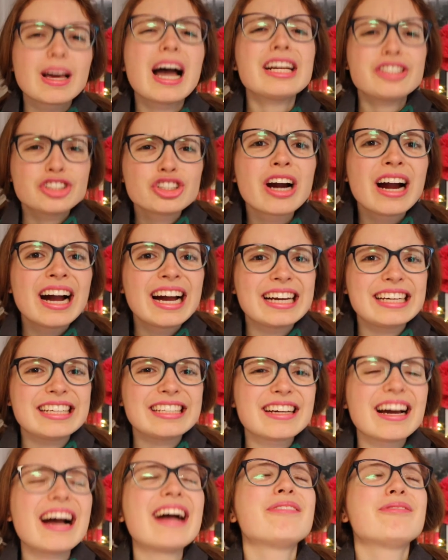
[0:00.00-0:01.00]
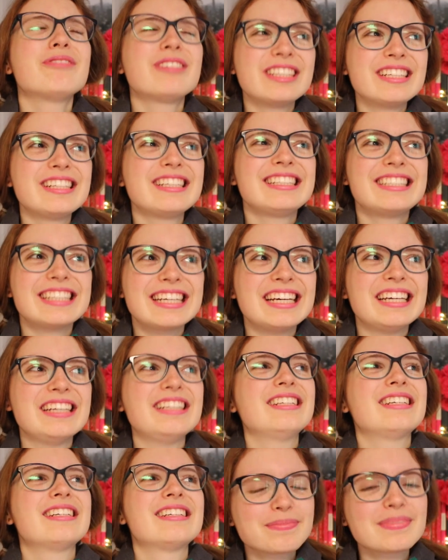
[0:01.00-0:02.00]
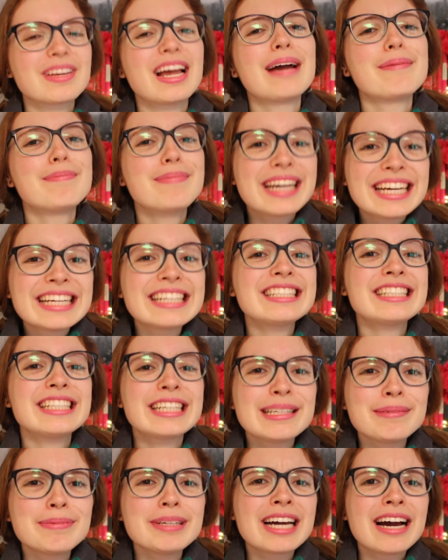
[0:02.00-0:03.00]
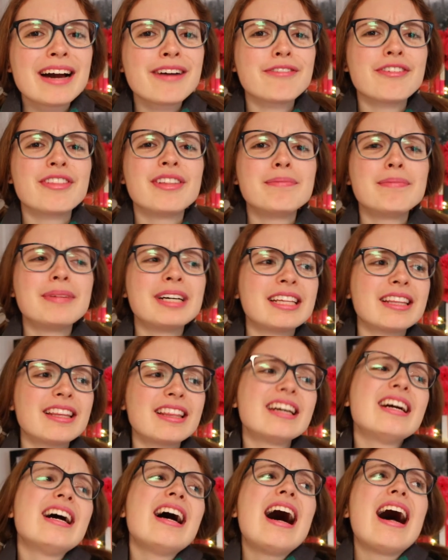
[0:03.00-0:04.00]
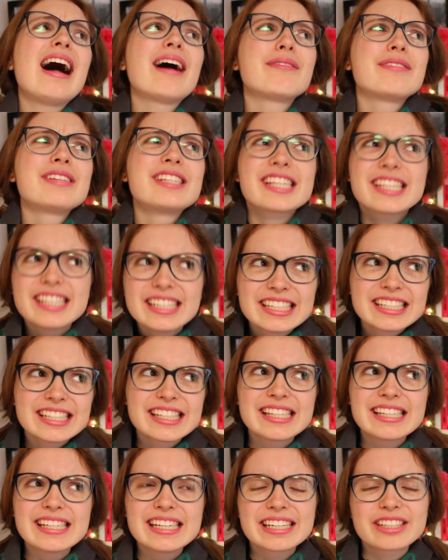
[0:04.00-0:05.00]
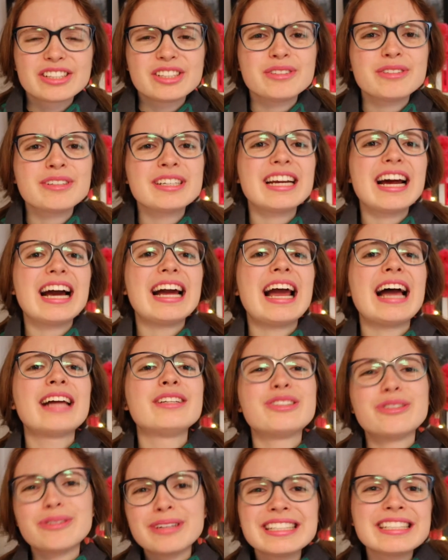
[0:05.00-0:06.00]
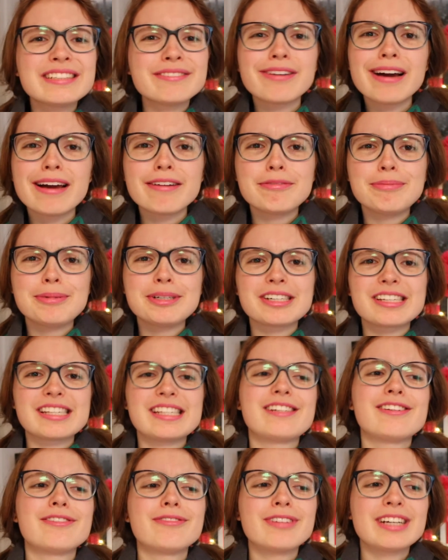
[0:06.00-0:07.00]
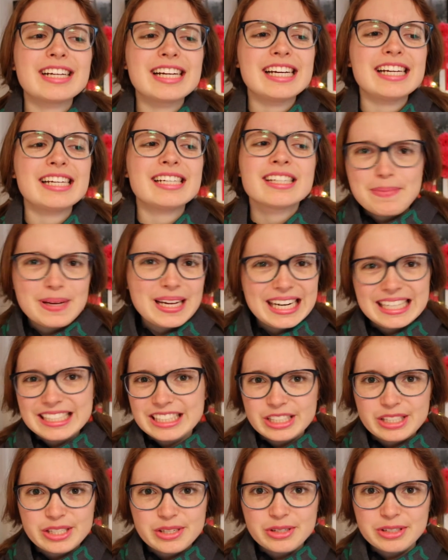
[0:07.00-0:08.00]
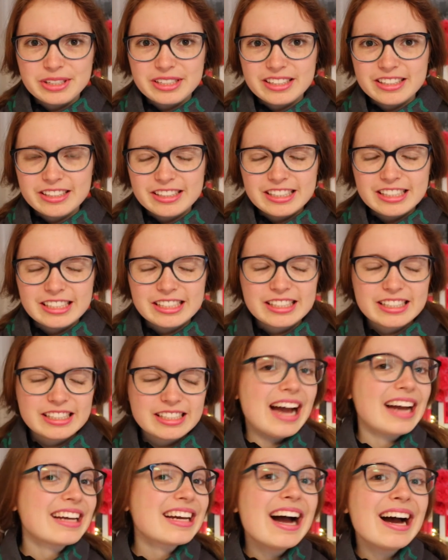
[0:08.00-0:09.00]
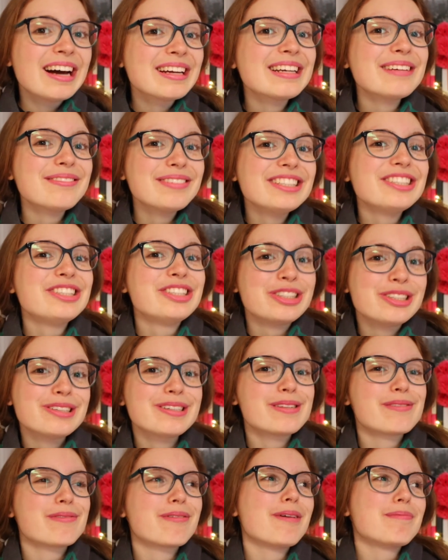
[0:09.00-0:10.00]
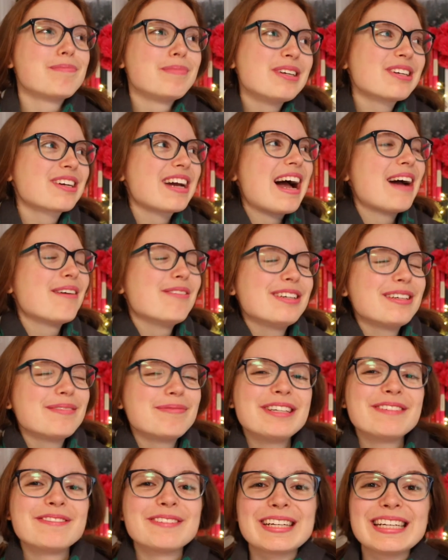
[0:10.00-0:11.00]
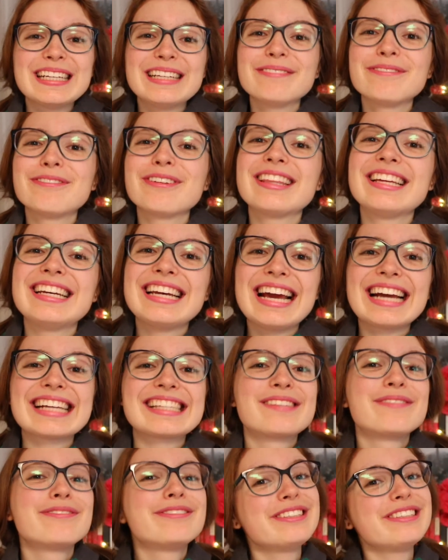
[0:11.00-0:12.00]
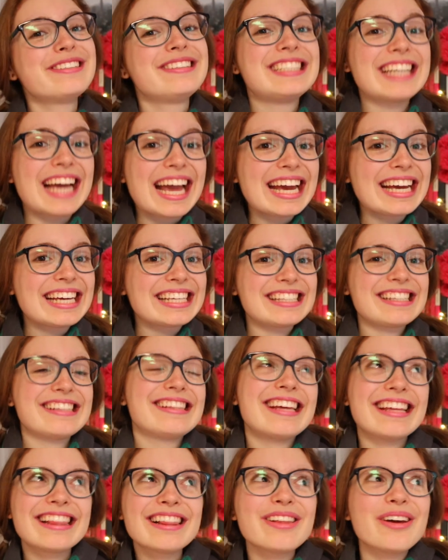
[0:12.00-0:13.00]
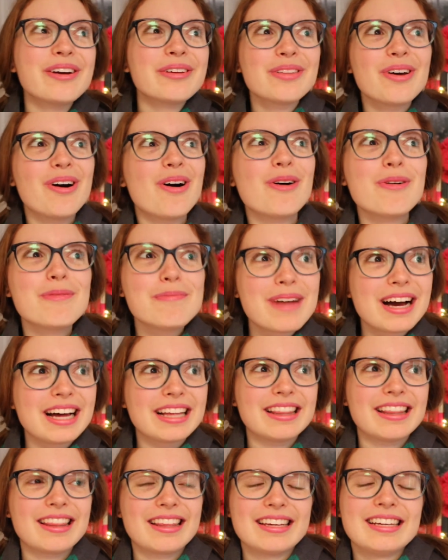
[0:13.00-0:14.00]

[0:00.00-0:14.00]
I tried, I really did. I made a TBR for the month. I was gonna stick to it. I had 25 books to read, but I just couldn't. I can't even choose what book I want to be reading for the next few days, let alone the whole month.